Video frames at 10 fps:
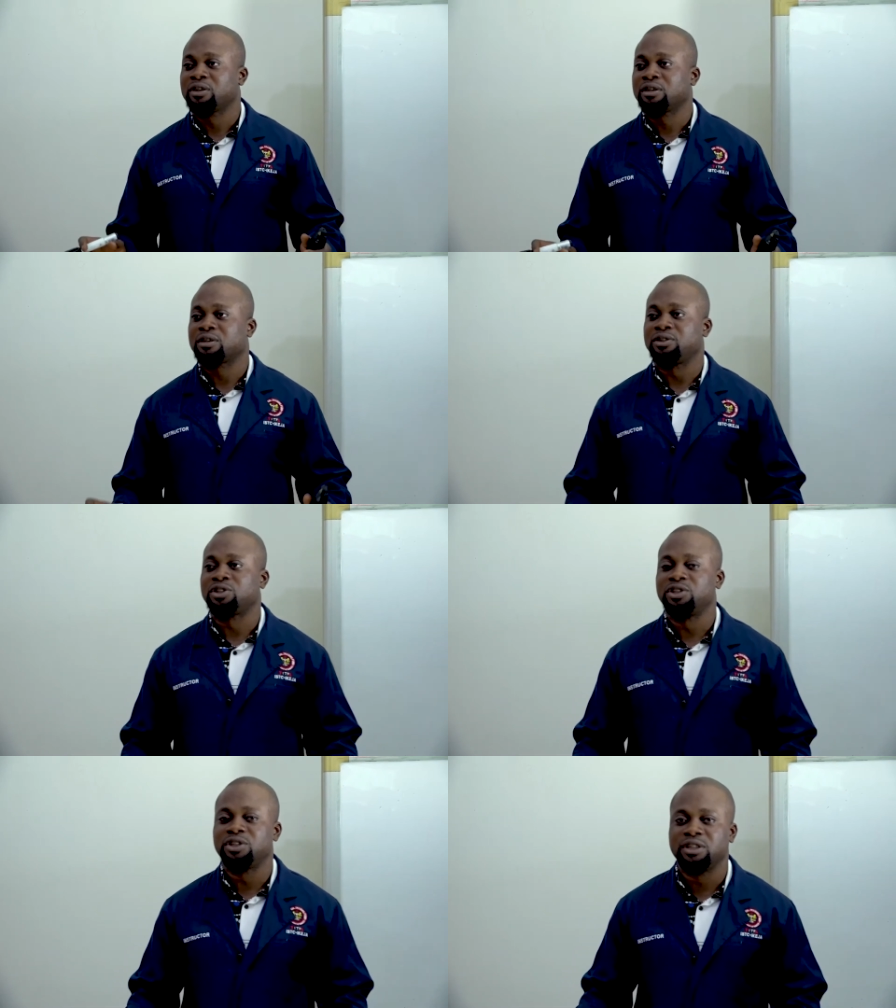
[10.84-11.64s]

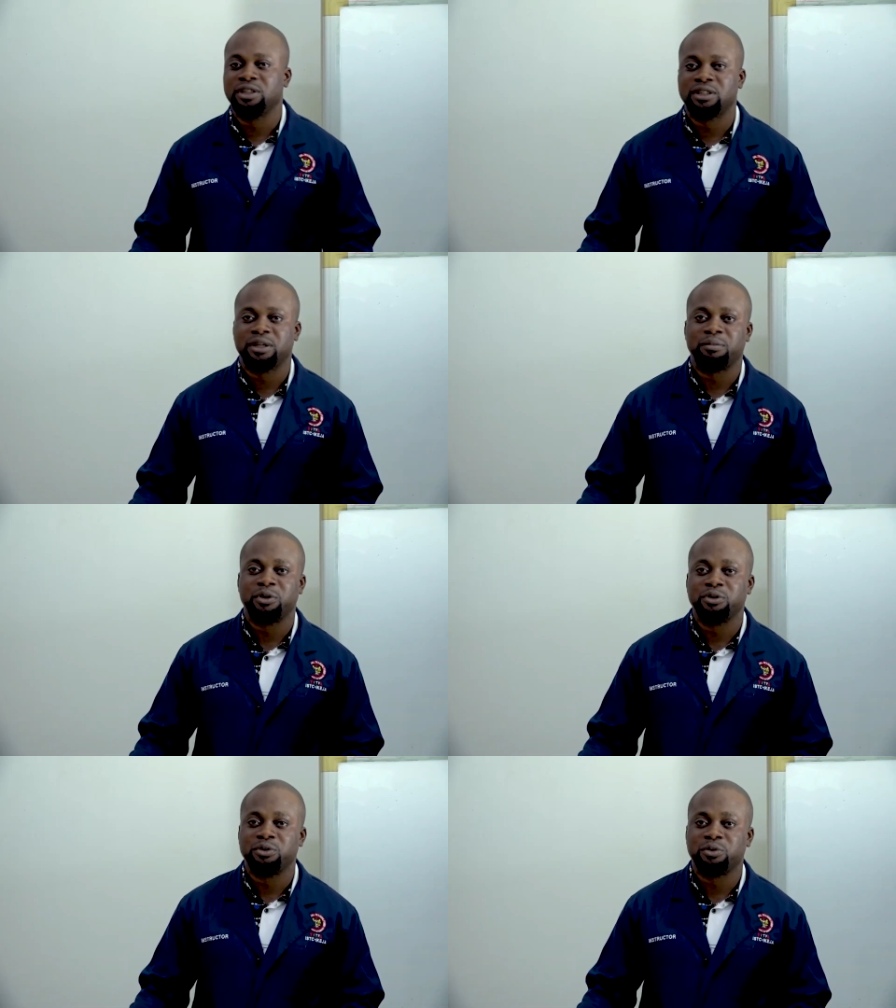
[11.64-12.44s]
considering the
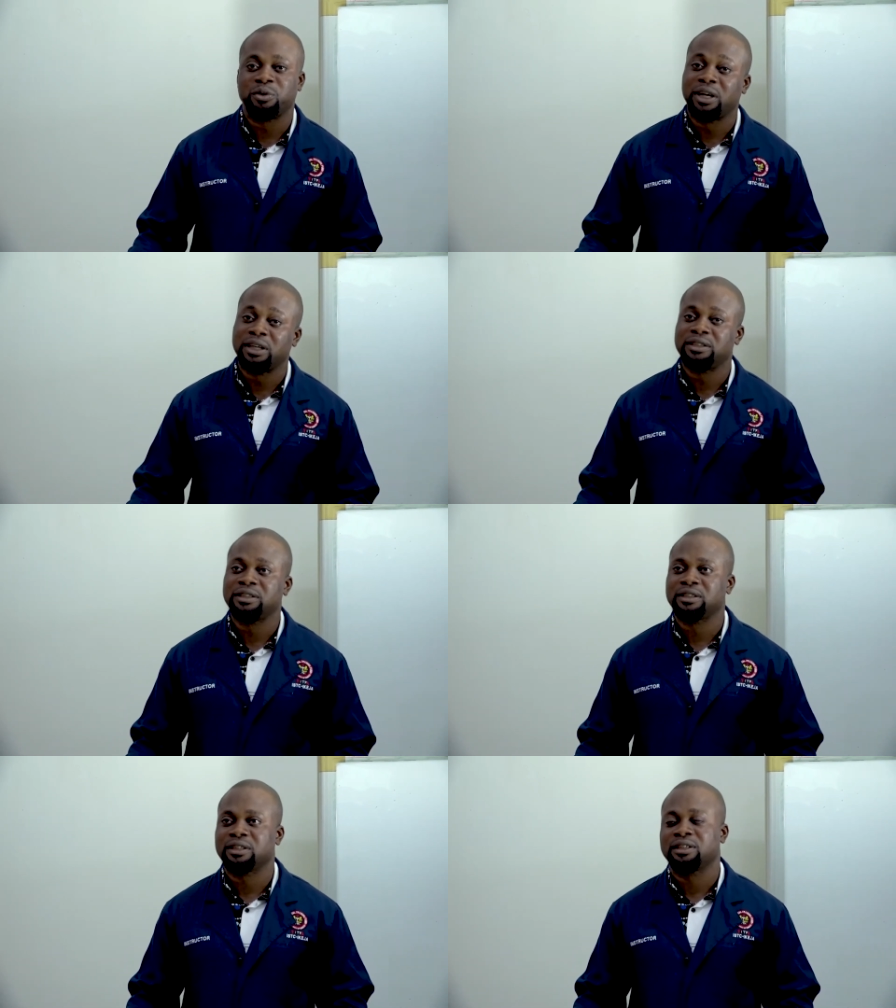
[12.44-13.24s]
module 1
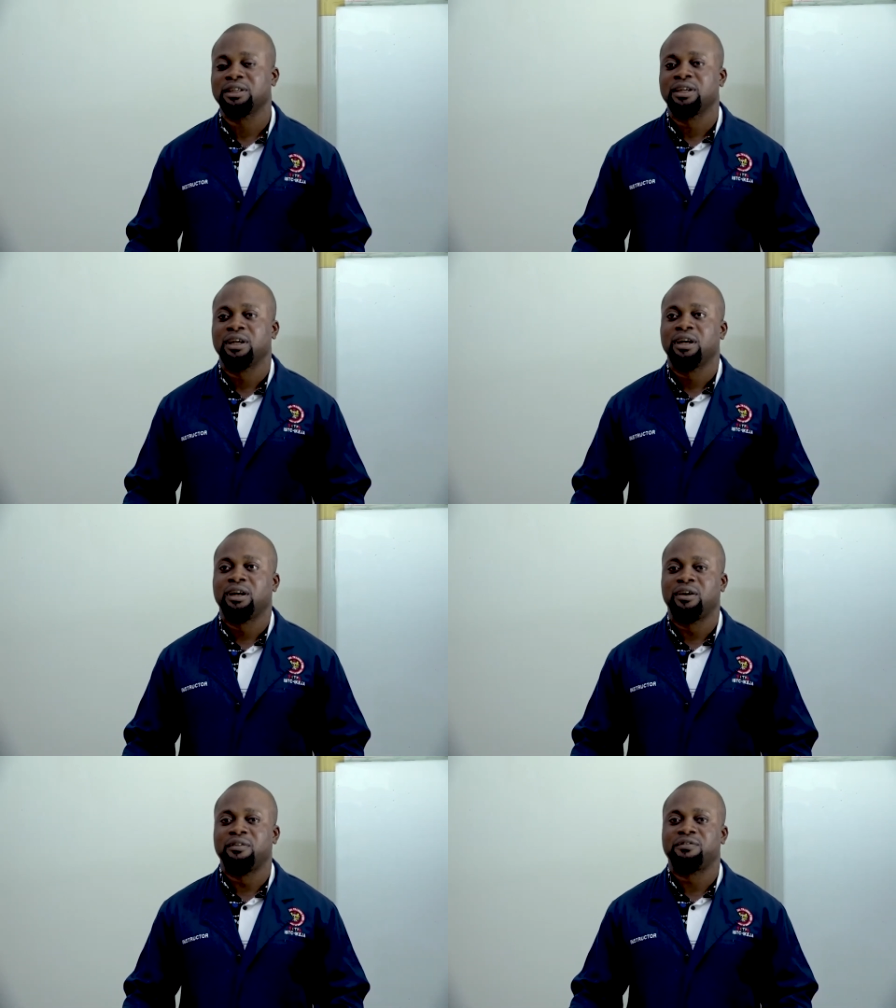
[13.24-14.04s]

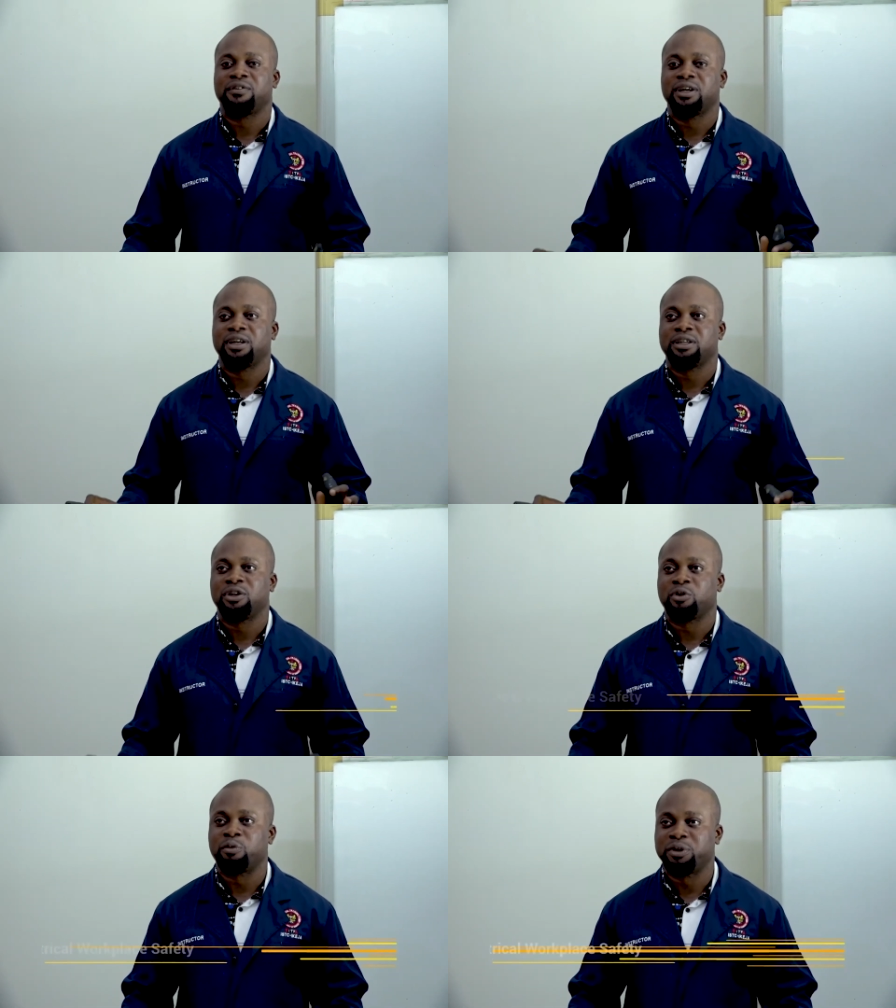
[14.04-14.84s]
of the
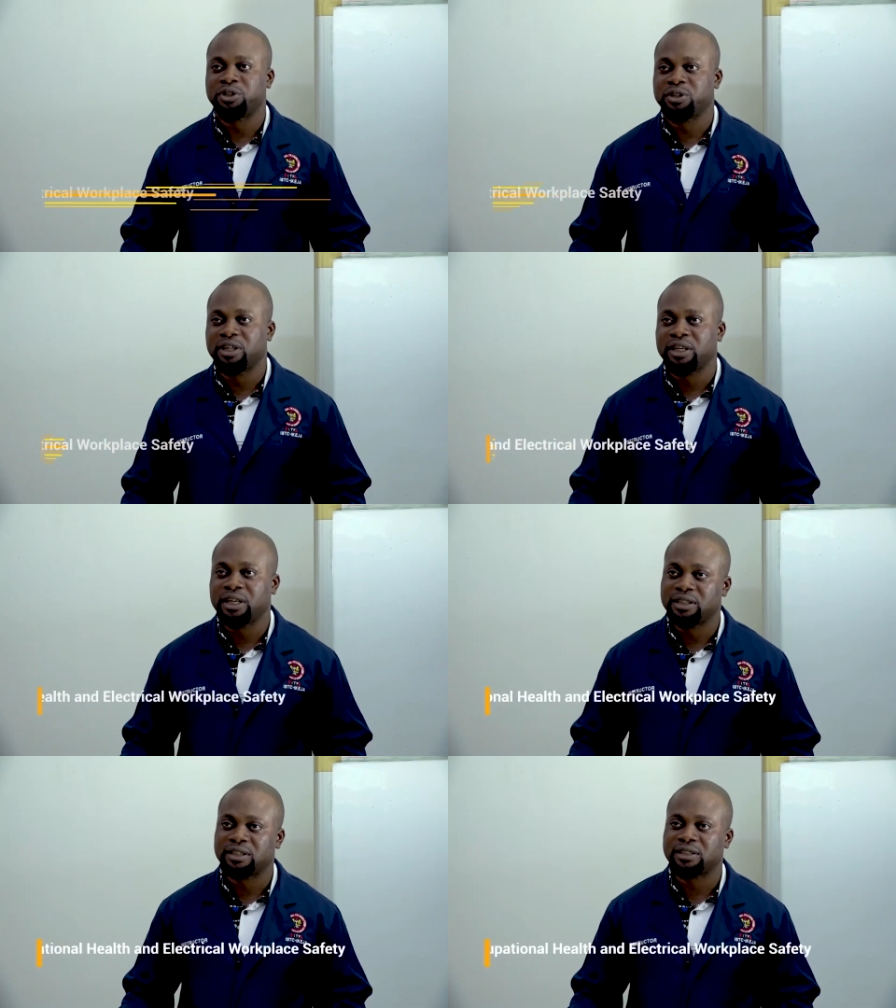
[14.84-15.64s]
occupational
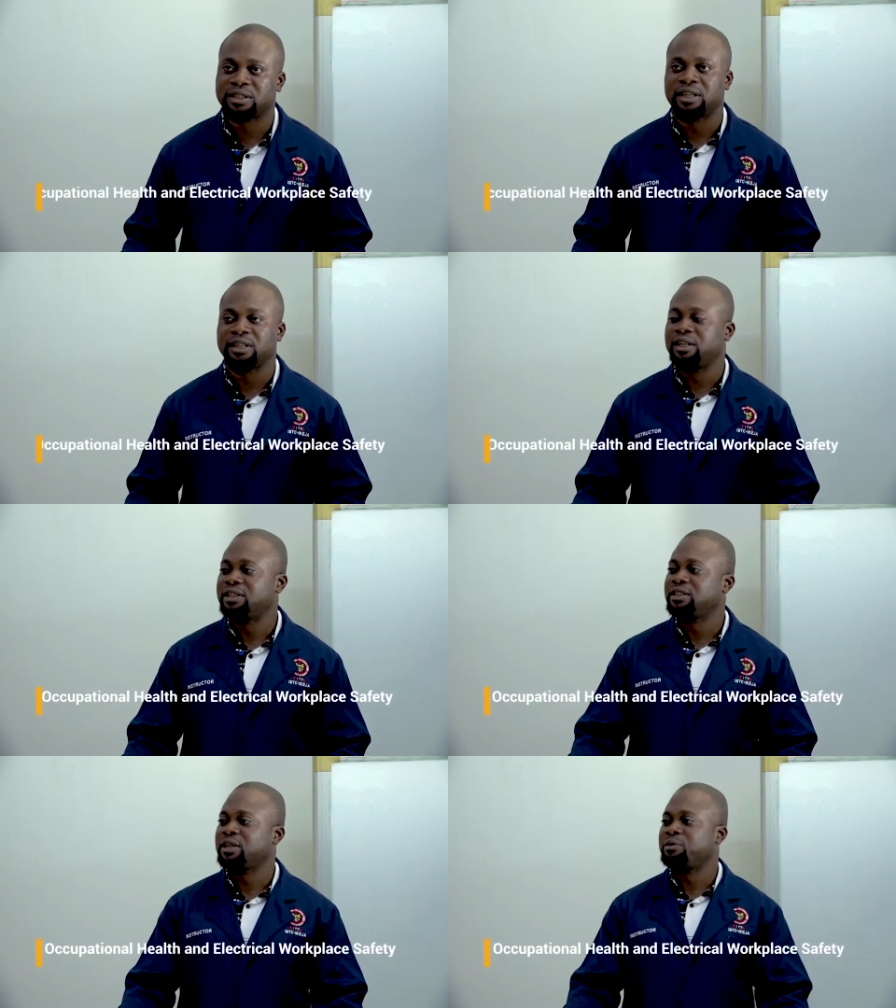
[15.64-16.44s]
health and
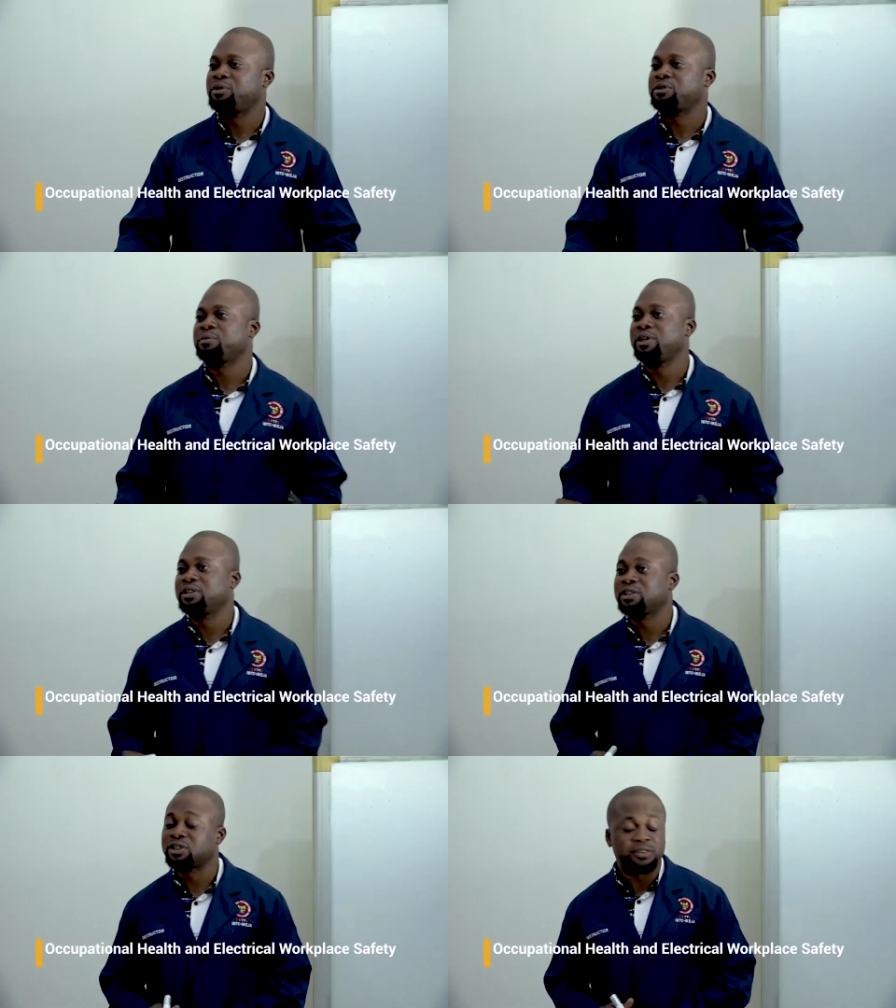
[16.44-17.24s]
electrical workplace
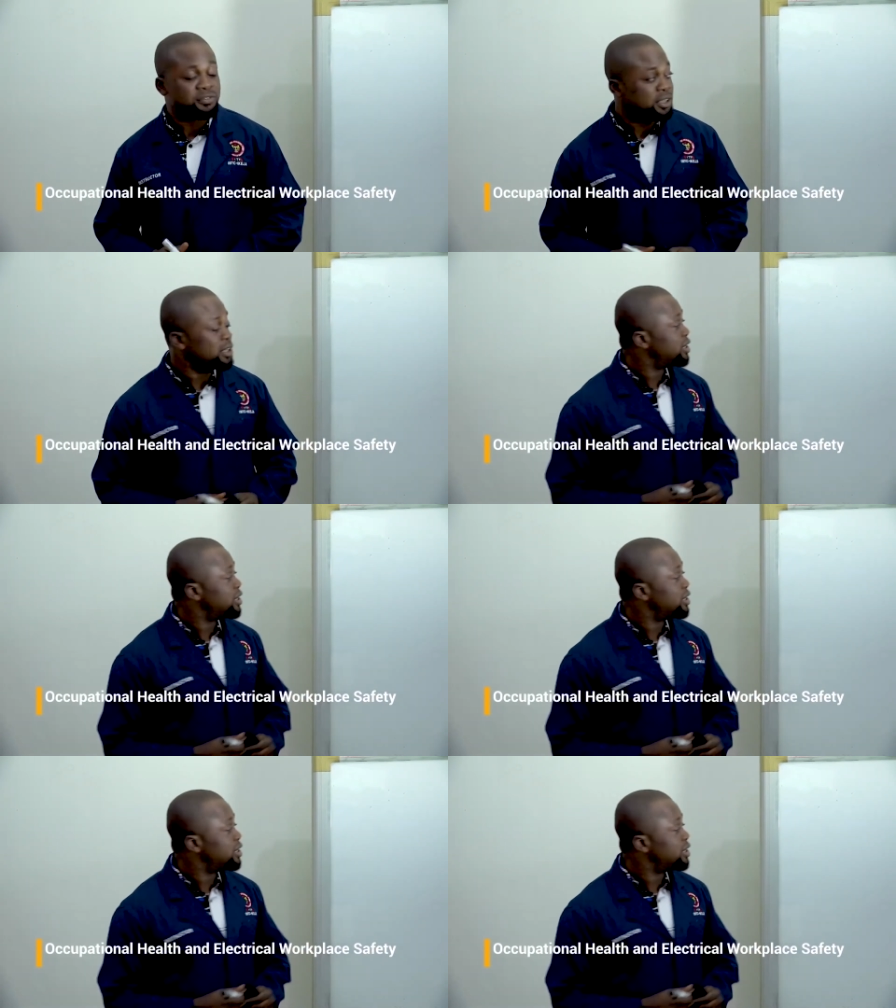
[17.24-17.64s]
safety.